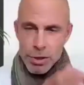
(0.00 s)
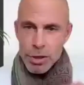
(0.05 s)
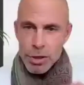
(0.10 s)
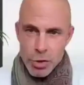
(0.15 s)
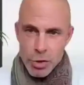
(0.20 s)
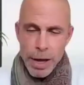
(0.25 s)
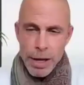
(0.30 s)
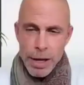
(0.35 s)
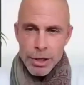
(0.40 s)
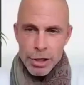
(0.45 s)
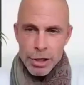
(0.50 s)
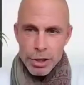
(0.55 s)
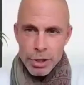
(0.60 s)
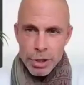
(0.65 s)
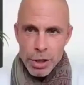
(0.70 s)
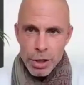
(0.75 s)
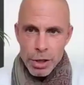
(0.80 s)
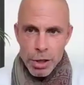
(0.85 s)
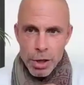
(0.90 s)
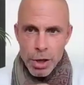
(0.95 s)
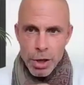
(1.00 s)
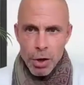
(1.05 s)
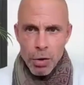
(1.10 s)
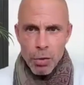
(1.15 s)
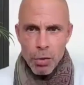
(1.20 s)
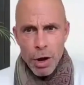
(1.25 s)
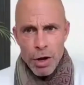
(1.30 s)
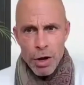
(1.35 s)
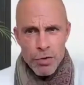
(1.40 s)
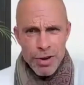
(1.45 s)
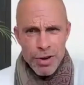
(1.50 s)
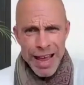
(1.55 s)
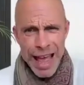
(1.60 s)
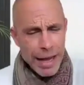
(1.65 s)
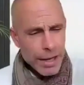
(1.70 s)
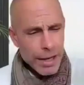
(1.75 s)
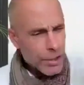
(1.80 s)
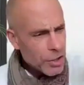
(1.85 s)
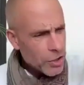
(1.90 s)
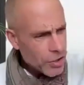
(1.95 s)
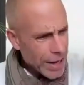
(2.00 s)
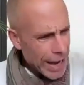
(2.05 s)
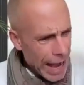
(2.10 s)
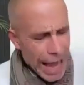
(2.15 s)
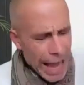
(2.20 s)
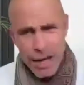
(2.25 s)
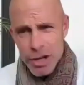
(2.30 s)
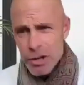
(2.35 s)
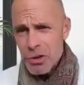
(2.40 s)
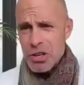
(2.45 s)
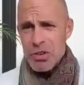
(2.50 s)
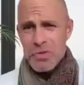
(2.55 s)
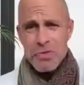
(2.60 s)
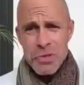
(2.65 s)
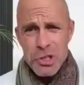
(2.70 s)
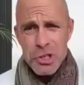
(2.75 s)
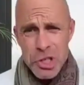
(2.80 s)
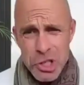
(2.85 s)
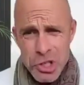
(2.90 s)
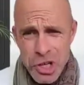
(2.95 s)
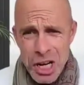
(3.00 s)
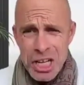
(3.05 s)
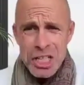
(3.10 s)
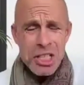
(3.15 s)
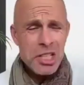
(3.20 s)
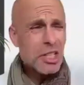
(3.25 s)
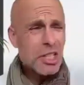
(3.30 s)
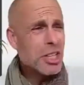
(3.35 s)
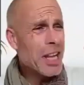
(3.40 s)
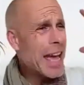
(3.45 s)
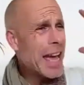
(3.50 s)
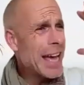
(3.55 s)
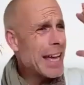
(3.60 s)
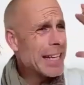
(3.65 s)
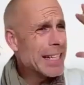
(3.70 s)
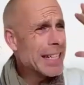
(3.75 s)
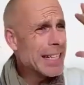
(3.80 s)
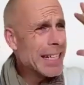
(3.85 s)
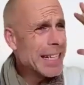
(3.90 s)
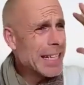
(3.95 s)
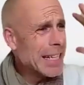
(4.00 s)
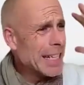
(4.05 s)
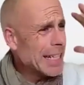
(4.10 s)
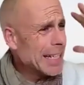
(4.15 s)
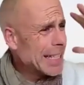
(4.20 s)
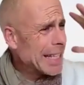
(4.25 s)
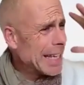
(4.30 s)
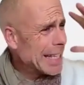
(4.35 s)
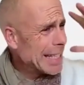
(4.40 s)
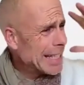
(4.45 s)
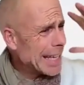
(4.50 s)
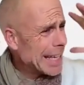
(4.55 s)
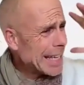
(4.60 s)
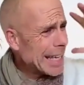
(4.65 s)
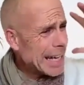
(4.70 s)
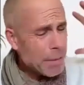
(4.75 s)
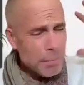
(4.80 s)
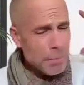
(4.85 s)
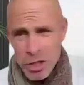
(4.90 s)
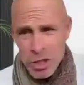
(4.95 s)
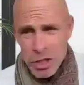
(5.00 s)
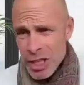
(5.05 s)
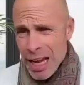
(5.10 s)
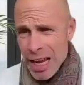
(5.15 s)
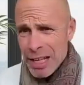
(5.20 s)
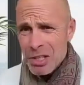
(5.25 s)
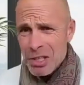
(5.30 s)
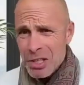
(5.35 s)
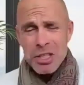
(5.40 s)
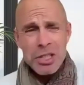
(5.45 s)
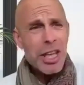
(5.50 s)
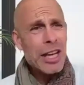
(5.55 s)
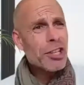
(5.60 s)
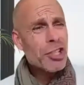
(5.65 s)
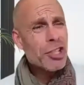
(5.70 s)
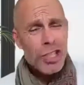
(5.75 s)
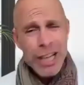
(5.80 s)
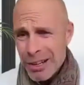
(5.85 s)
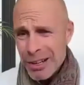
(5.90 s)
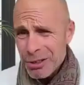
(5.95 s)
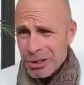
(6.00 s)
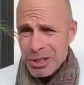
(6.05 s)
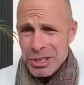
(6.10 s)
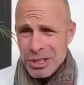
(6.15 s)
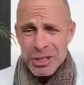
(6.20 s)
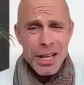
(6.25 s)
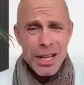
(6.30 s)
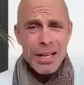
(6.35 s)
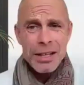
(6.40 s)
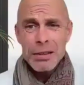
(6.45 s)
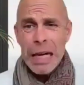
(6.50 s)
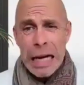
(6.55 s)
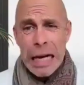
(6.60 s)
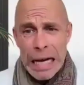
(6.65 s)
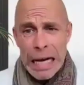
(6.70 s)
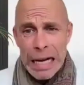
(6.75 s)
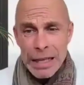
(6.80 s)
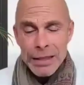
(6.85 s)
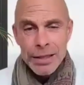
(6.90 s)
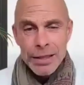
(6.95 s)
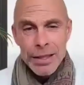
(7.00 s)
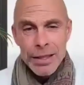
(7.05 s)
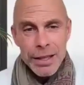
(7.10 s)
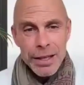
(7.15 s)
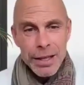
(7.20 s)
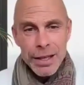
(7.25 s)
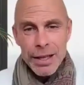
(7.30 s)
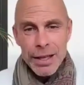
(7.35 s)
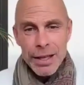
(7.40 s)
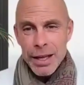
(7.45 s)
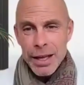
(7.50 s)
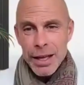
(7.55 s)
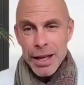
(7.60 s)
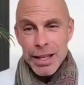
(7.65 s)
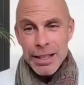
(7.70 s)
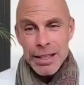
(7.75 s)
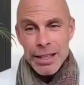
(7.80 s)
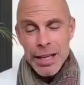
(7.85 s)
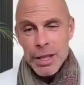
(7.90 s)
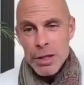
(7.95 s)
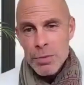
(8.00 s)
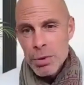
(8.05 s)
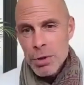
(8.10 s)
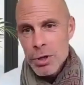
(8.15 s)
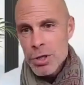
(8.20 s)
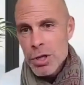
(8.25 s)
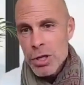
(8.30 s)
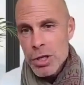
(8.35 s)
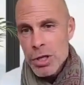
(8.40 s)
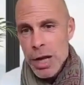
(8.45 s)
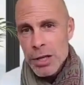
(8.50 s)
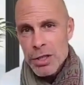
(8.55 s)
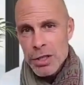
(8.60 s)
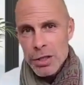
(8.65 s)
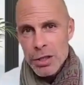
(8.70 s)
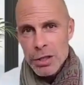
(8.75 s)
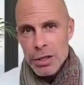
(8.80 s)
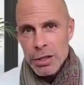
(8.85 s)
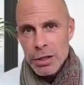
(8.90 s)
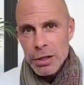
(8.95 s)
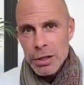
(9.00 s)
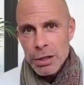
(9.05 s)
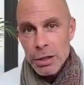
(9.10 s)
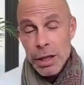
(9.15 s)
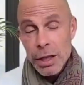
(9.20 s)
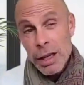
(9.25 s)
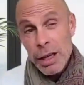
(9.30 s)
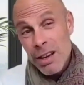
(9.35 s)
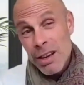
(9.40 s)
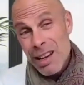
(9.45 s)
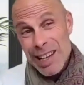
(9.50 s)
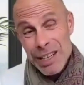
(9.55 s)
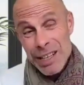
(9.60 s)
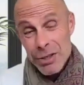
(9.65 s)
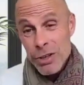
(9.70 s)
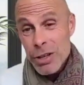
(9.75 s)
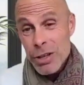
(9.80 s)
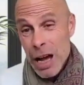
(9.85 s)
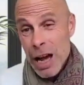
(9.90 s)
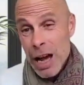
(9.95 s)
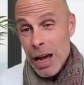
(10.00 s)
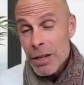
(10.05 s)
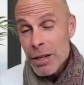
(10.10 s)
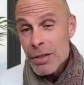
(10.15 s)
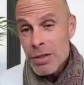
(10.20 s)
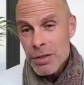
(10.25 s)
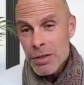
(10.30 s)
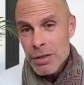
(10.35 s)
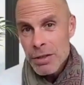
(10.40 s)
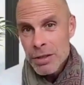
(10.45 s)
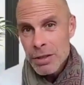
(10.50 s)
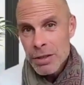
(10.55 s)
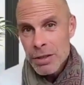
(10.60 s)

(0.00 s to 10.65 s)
situation. One reacts angry and frustrated, and they get upset and they shout and and the other person doesn't. And they go, okay, it's not nice,